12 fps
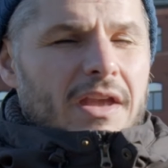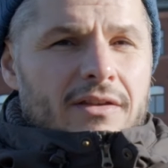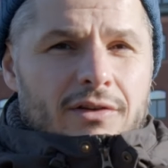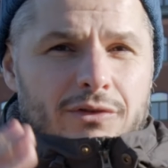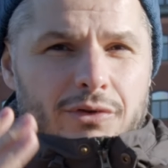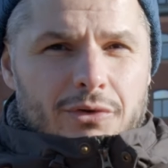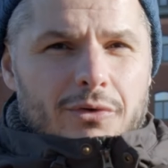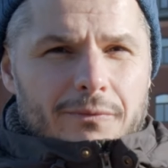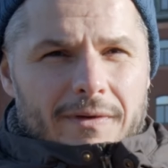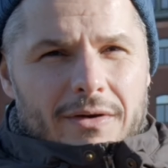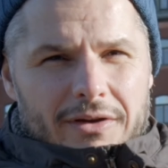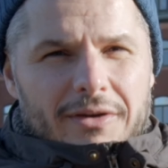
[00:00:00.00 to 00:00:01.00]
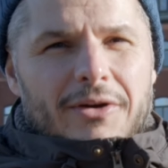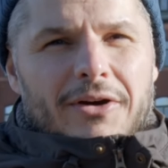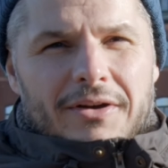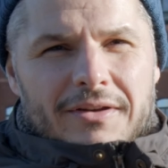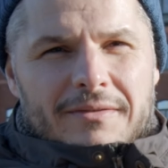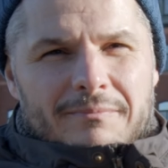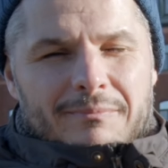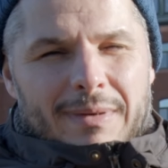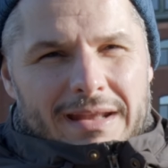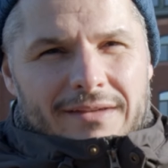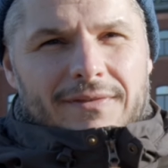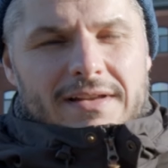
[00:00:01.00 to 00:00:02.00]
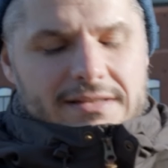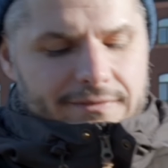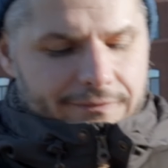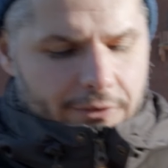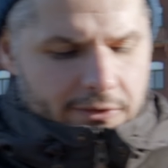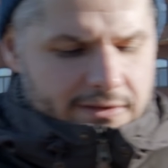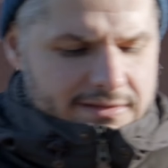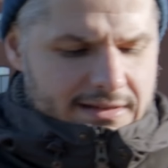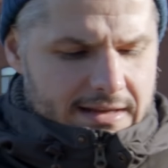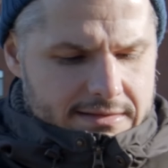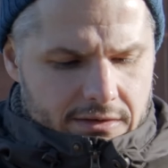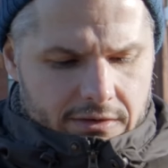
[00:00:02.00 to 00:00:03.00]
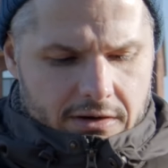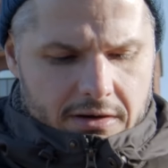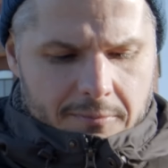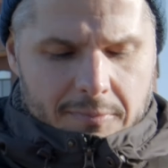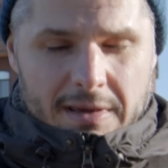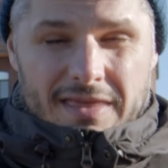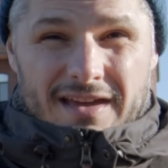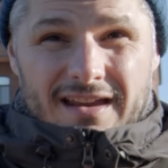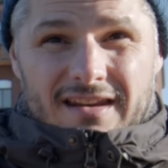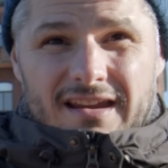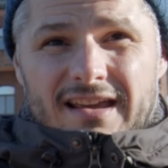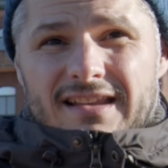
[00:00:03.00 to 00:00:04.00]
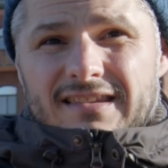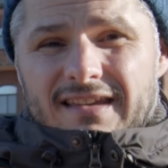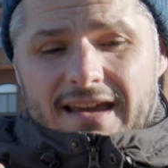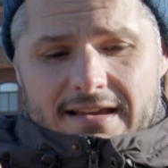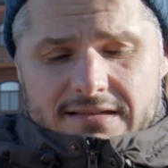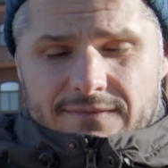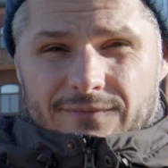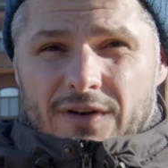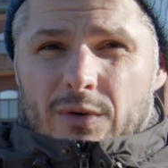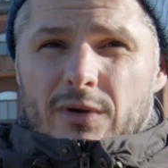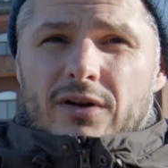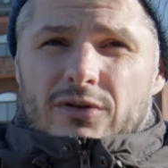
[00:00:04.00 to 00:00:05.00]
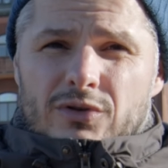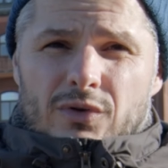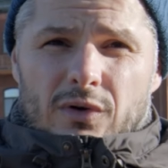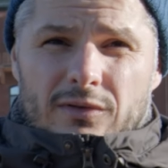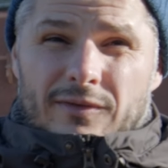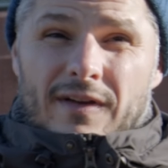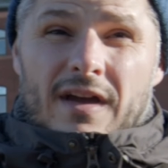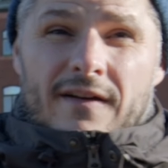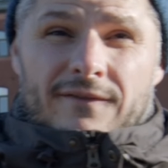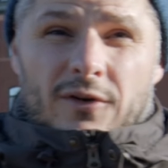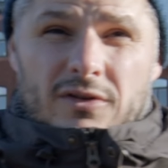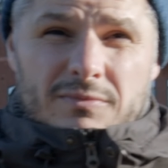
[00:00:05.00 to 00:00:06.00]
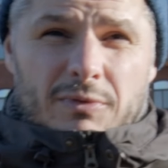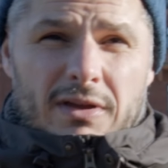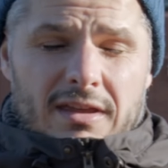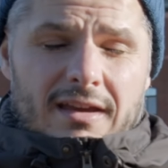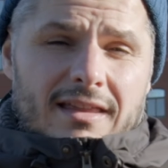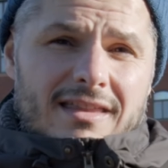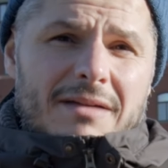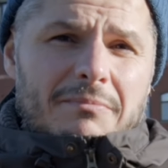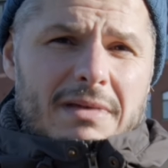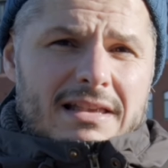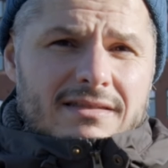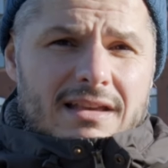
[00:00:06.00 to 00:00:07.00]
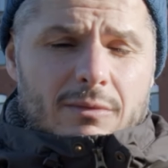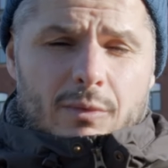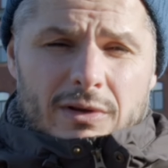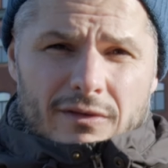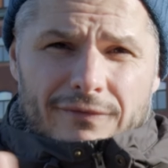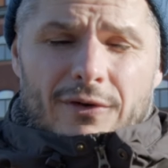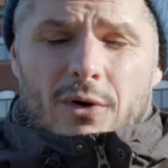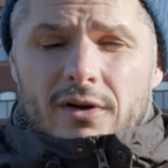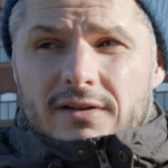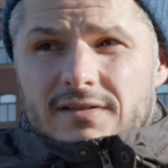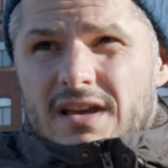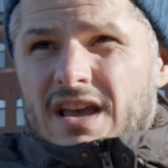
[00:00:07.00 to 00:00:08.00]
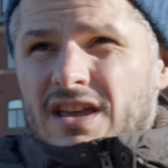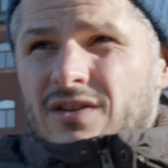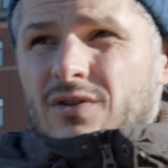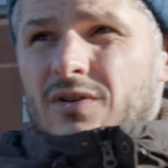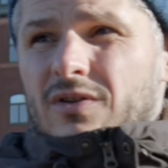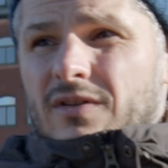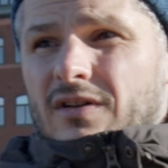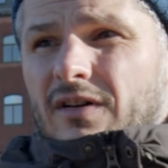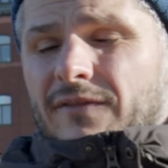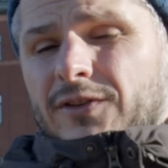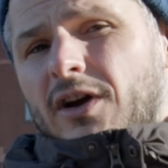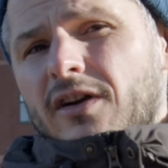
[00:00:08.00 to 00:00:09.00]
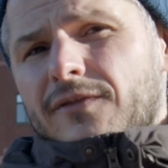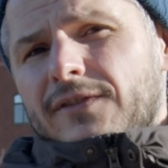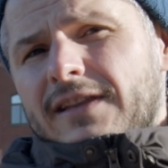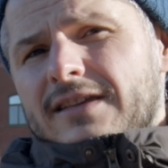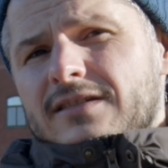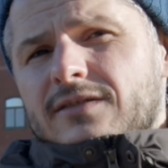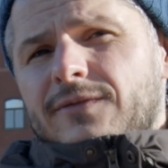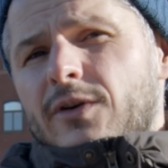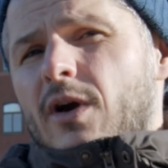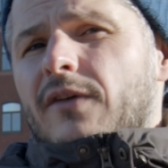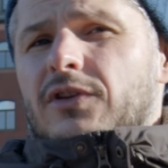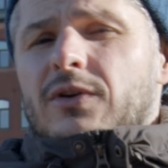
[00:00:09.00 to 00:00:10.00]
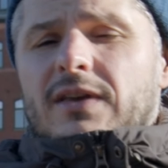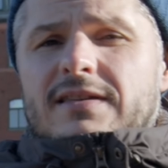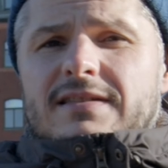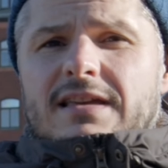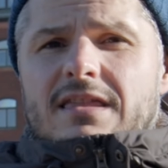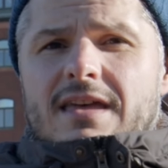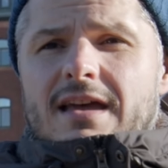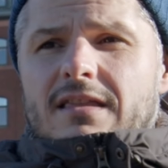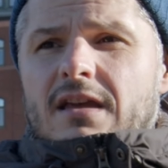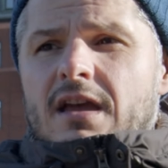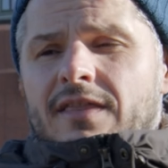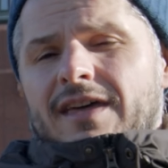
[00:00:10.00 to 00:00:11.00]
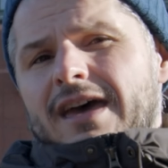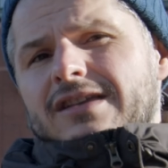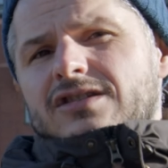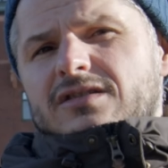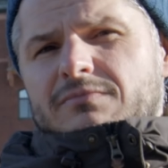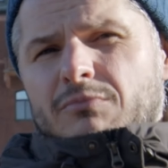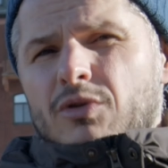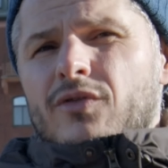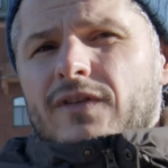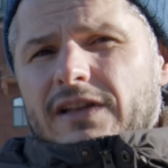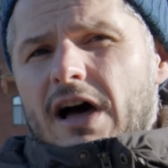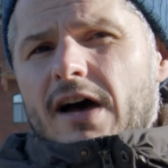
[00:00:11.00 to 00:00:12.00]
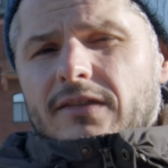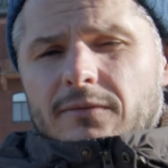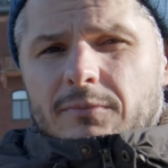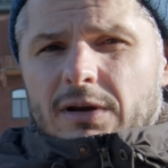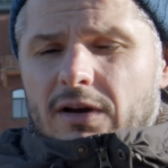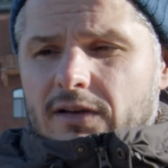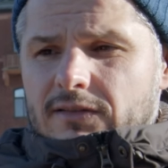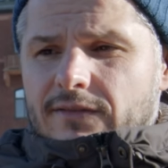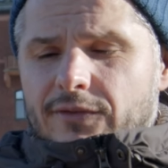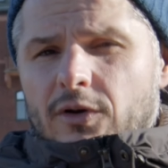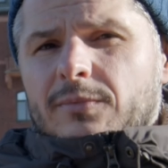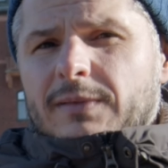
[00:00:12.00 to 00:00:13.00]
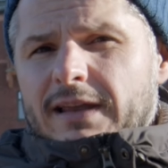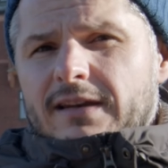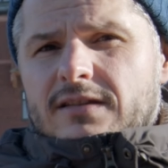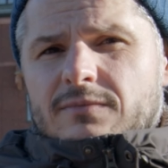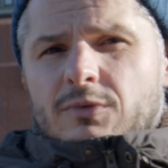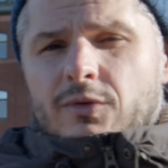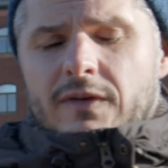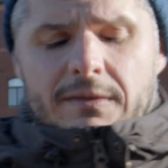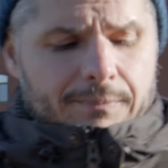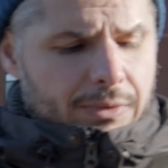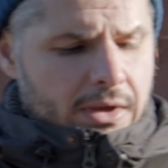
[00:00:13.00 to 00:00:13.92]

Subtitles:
So two very good benefits for this lens are going to be that it has very controlled focus breathing, and that means that when you focus, on photography lenses very often you can see that the edges move a lot because the focal plane is moving.